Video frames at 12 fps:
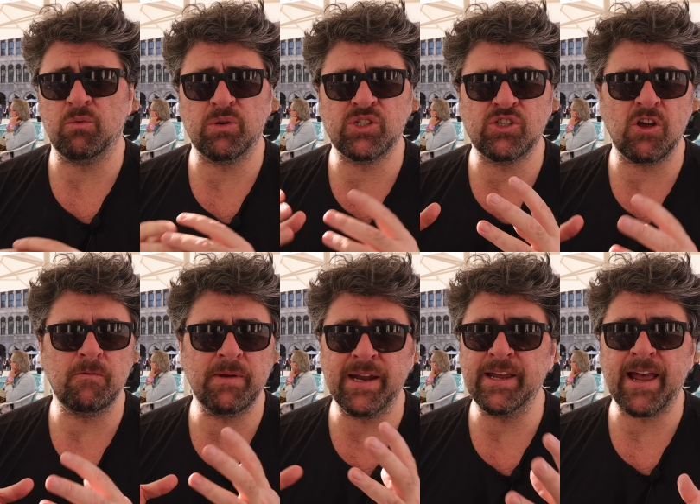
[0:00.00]
There were so
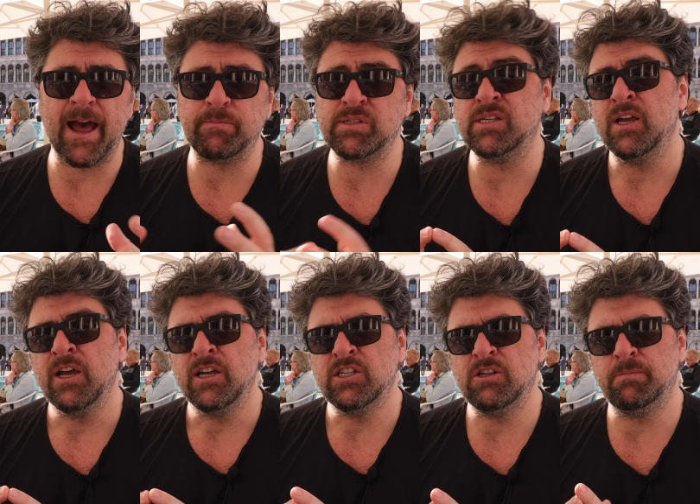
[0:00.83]
many gaps
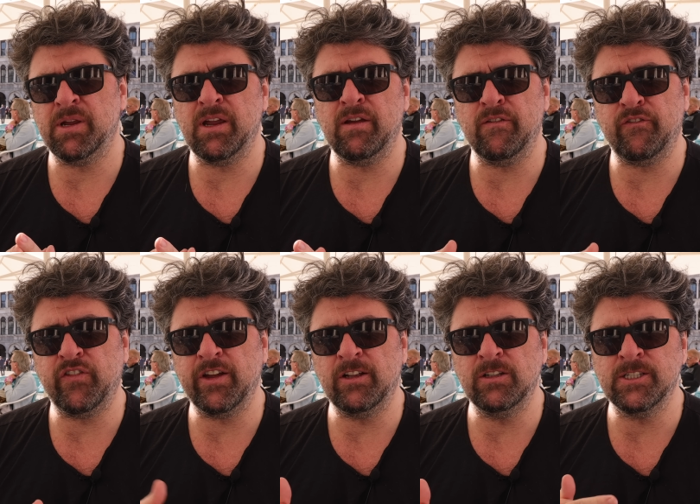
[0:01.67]
to be
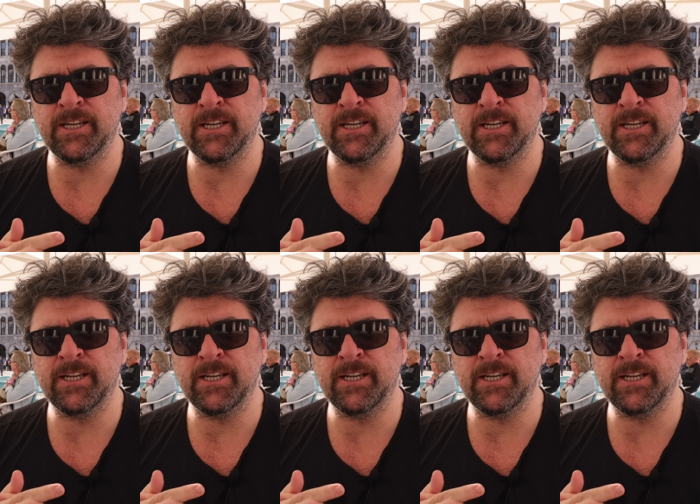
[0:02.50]
filled